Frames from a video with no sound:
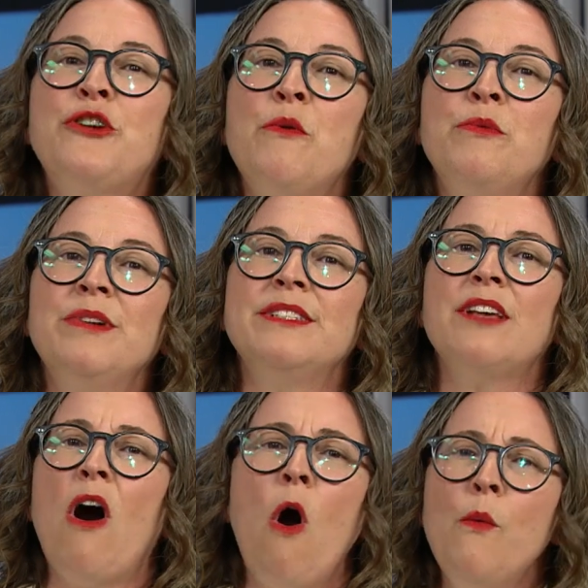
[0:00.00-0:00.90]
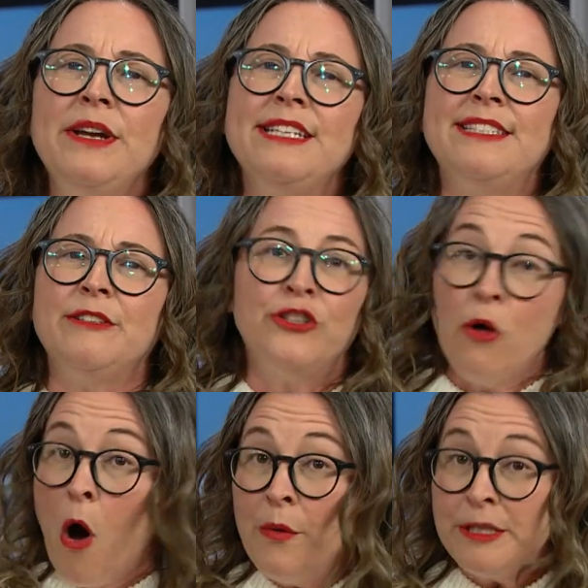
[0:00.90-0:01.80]
Joan was always,
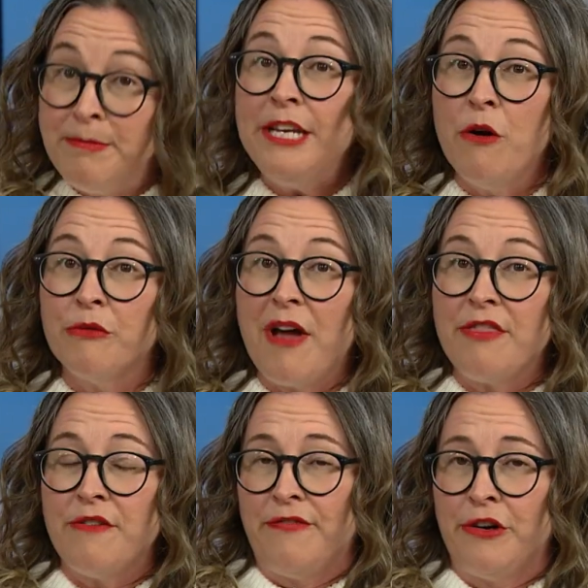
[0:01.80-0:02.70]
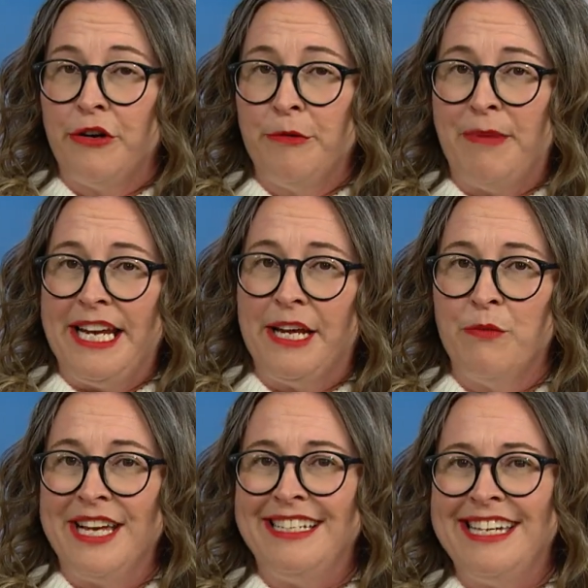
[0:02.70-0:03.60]
she'll always be known, rather, for her biting
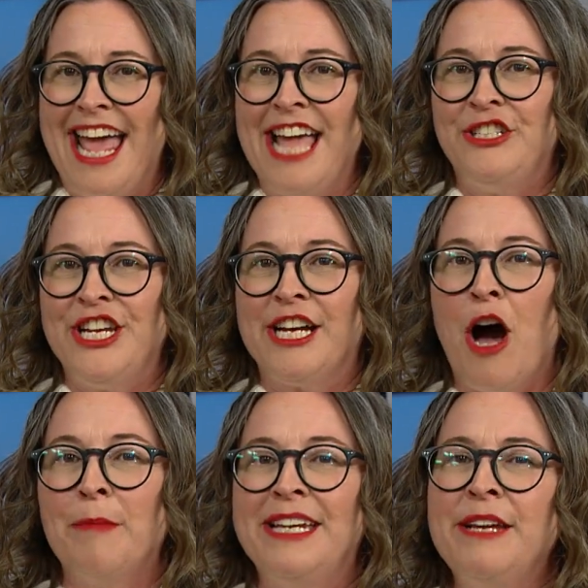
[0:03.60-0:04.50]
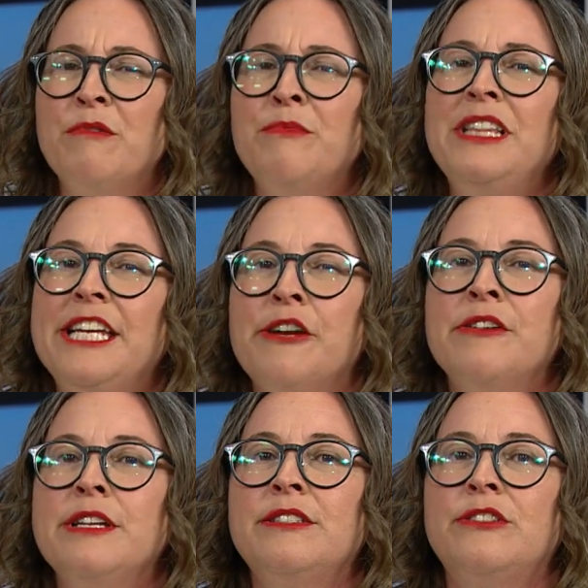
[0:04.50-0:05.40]
wit and edgy comedy. We're really
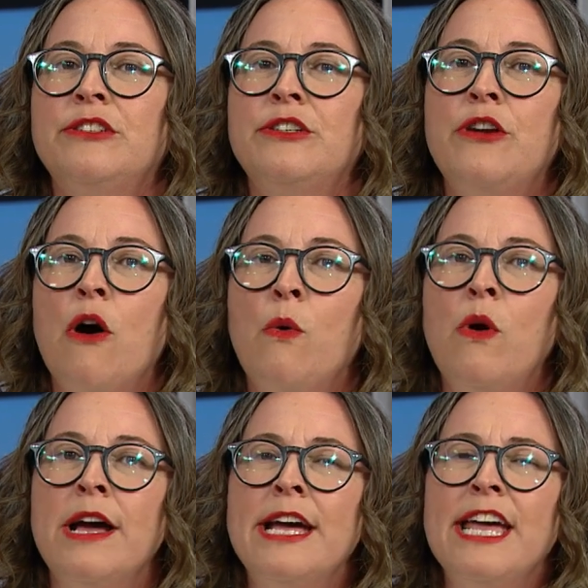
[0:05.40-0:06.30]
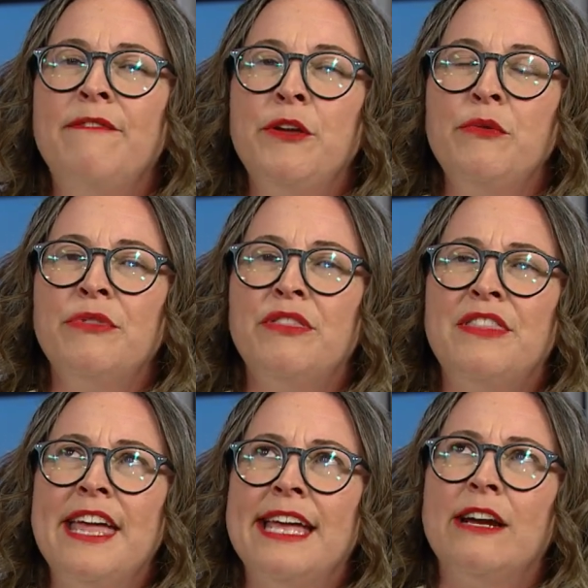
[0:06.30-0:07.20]
curious to know if you
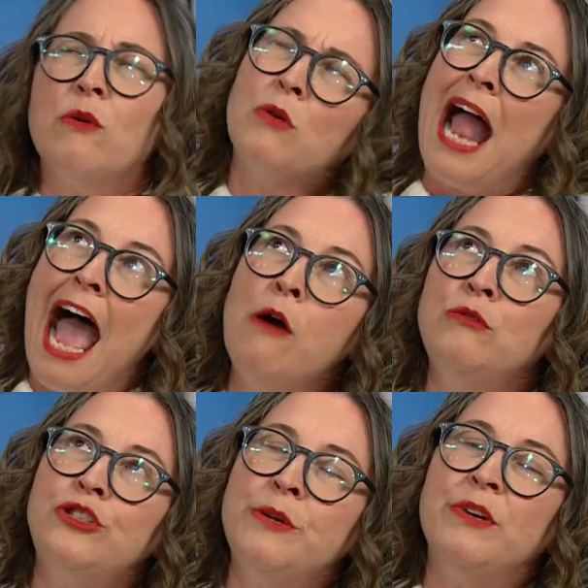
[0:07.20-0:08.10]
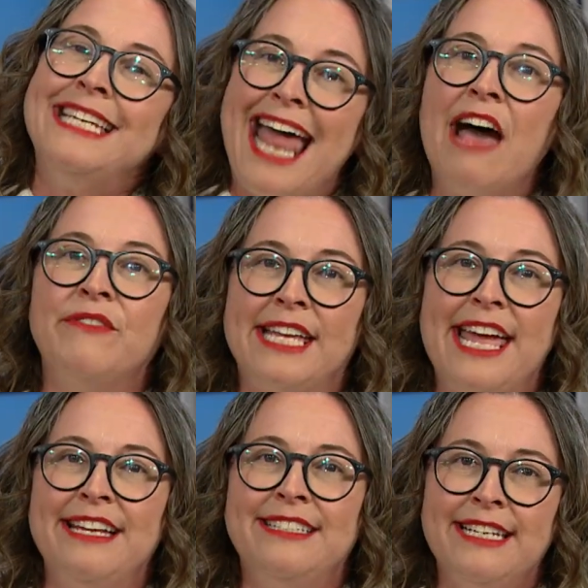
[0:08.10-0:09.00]
think or how she would
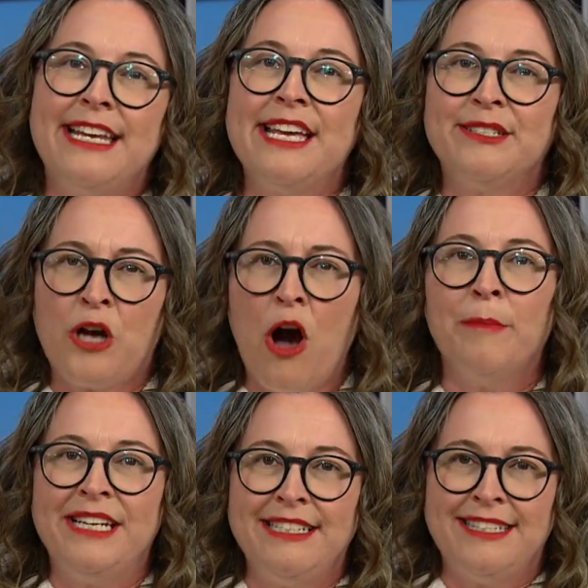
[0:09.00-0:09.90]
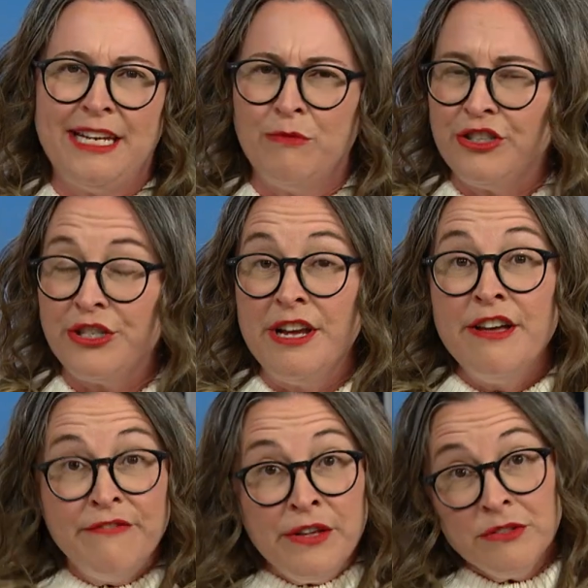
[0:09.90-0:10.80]
navigate today's comedy scene, which
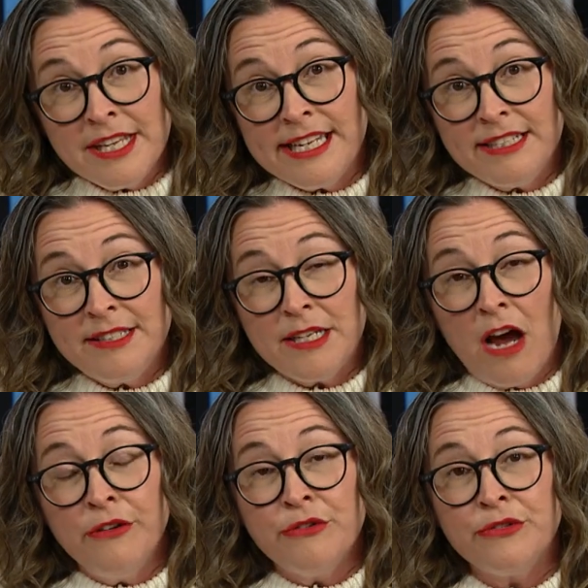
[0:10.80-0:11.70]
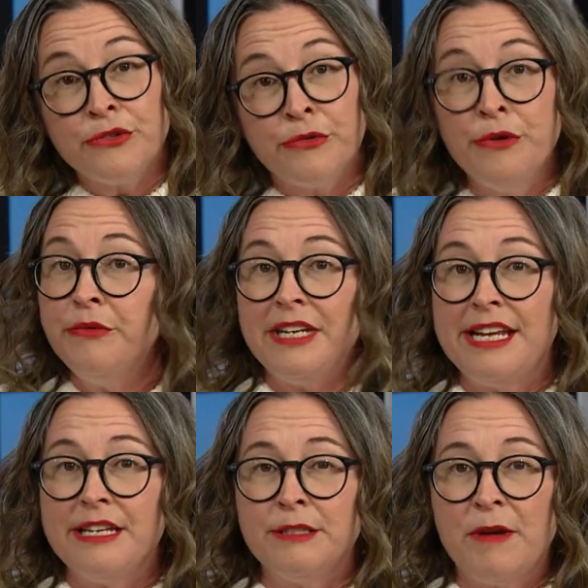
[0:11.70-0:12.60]
feels like it's under
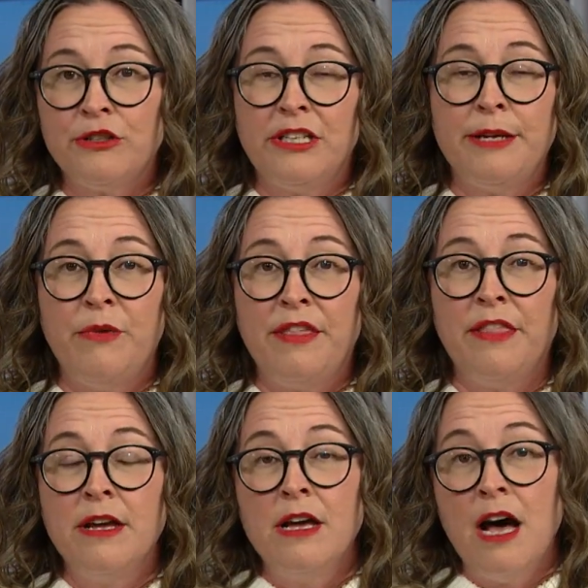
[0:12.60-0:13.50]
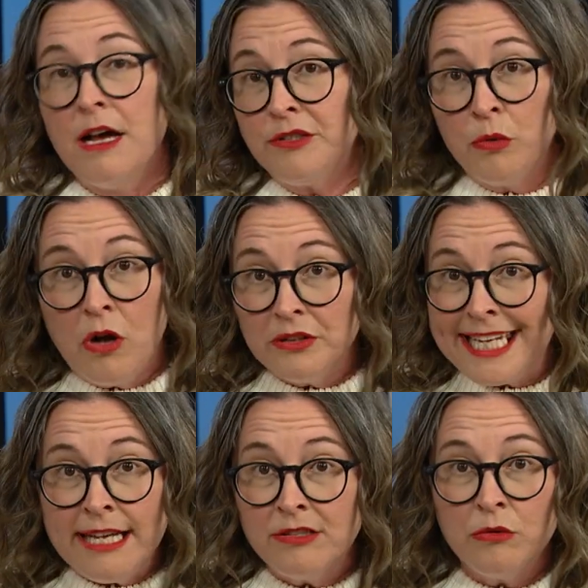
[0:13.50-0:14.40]
scrutiny, mm. especially with uh, so-called
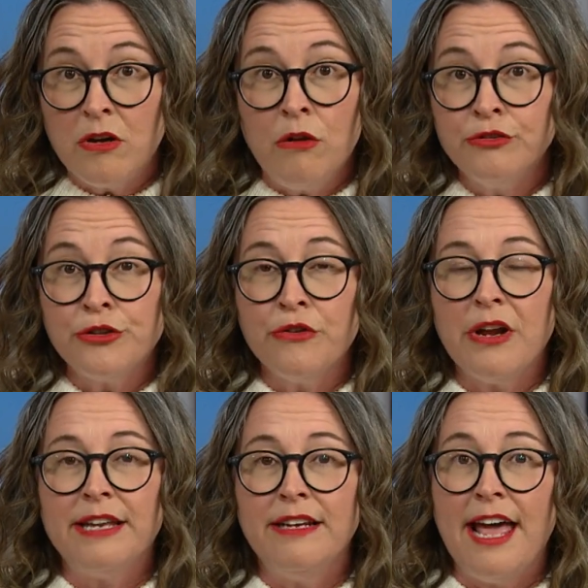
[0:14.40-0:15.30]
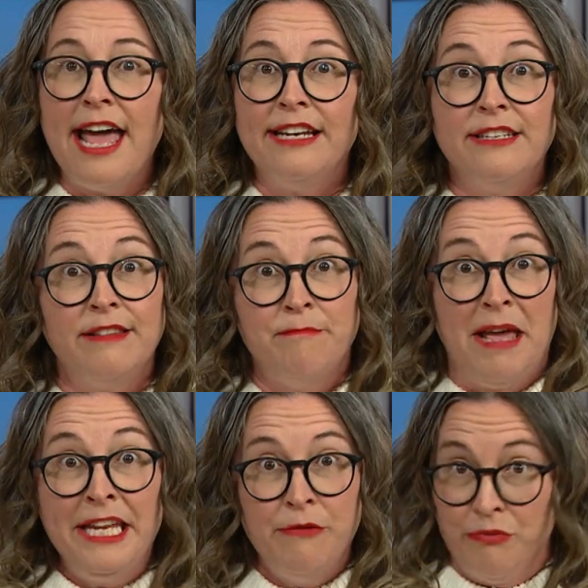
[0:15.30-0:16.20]
cancel culture and, and
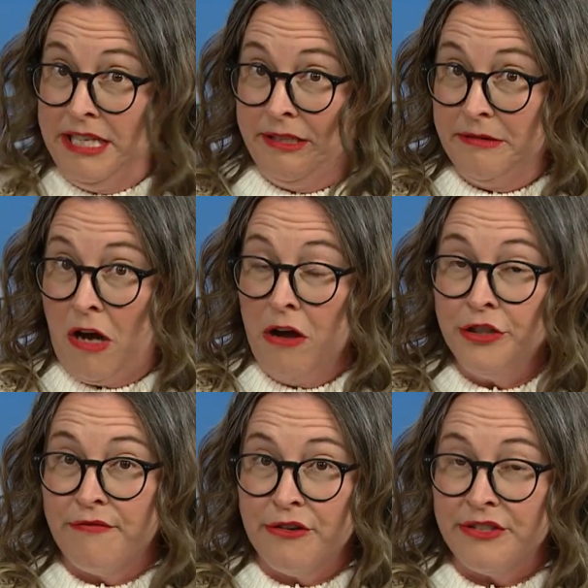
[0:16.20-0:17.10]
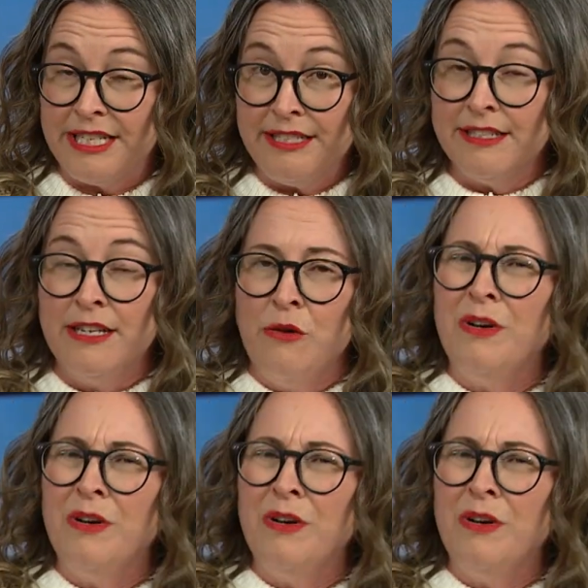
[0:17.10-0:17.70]
many recent controversies.